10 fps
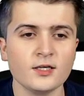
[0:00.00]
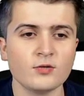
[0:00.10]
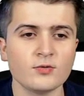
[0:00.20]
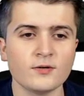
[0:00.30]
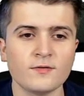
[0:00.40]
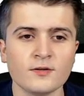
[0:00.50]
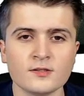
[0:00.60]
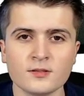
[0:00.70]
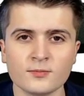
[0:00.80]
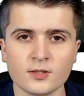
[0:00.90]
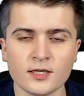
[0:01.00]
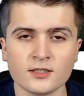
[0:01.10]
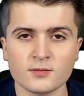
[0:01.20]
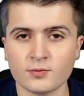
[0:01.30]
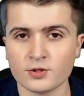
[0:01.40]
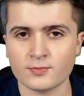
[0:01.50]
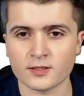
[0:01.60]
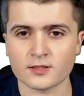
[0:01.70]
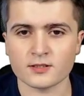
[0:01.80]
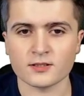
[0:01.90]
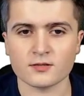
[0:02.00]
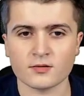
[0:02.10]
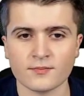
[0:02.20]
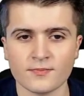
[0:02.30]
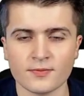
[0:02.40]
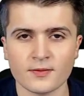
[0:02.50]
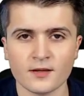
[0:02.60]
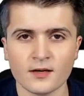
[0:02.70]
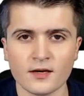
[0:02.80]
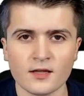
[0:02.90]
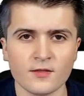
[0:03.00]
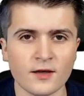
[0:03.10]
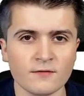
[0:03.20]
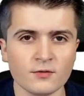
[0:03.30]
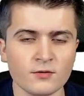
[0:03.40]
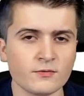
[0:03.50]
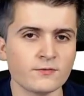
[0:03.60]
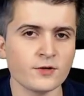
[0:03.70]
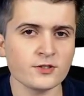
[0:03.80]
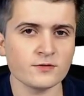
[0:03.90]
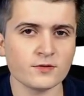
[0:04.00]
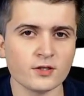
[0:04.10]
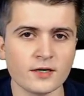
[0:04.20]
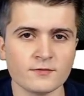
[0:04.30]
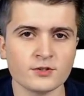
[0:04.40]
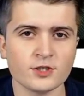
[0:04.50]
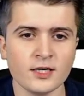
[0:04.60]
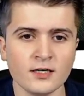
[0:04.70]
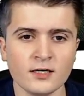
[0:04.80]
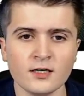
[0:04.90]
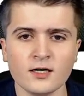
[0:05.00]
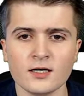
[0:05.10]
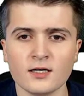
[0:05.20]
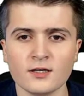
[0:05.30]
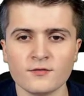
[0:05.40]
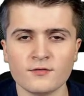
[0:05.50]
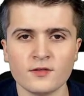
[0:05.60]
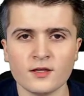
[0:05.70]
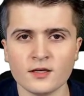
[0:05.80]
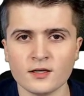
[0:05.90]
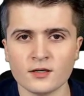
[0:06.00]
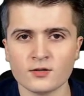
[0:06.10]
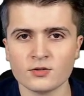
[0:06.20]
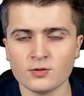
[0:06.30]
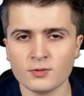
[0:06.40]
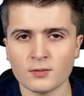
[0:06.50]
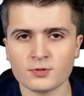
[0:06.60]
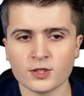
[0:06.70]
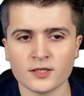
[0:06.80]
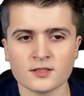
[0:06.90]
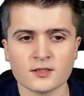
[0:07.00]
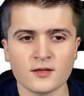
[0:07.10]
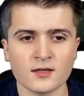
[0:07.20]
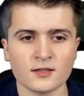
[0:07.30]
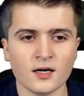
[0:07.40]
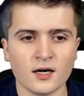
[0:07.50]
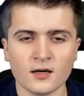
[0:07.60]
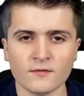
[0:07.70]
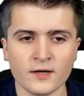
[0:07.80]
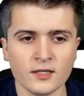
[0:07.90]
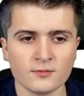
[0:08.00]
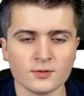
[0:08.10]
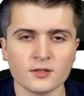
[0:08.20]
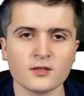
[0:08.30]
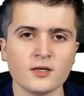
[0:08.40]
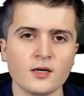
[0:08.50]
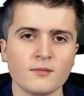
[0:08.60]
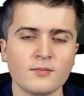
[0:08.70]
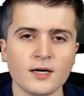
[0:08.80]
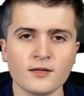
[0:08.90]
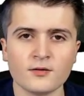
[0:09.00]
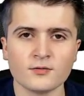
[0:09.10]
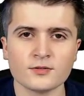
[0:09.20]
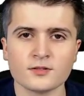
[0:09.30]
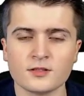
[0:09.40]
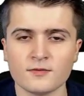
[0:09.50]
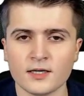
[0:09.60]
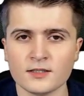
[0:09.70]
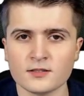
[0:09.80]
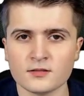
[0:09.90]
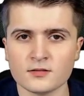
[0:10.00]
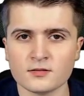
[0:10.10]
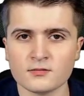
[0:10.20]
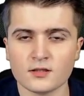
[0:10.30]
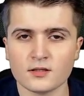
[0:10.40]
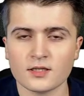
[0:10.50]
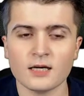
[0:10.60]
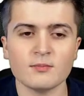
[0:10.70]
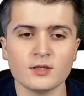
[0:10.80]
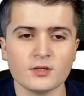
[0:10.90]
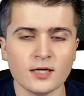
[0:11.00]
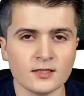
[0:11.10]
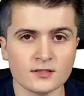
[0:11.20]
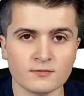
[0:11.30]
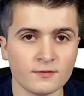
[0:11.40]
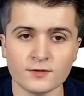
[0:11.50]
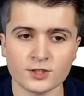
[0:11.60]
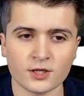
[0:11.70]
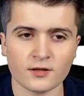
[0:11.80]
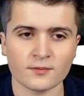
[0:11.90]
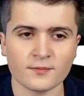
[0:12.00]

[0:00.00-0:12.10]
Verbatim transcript: with the simulated push button sensor. Therefore, we first of all have to check if the group objects that are available by those devices can be connected with each other.